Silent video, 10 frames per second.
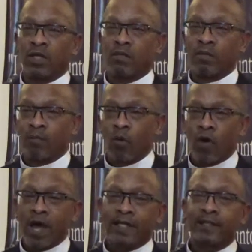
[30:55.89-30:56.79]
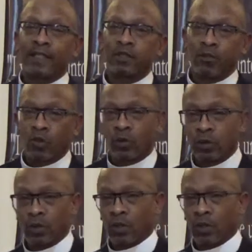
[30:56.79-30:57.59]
he more accessible.